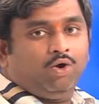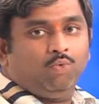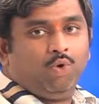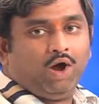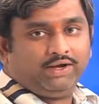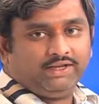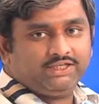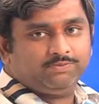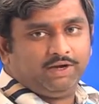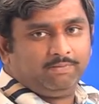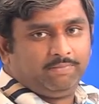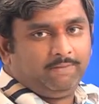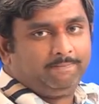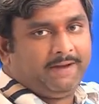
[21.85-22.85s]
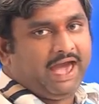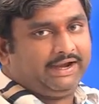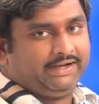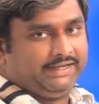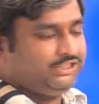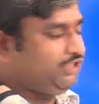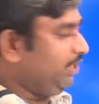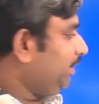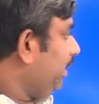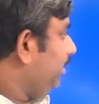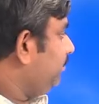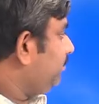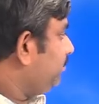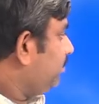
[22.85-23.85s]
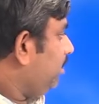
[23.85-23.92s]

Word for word: what is meant by parity checking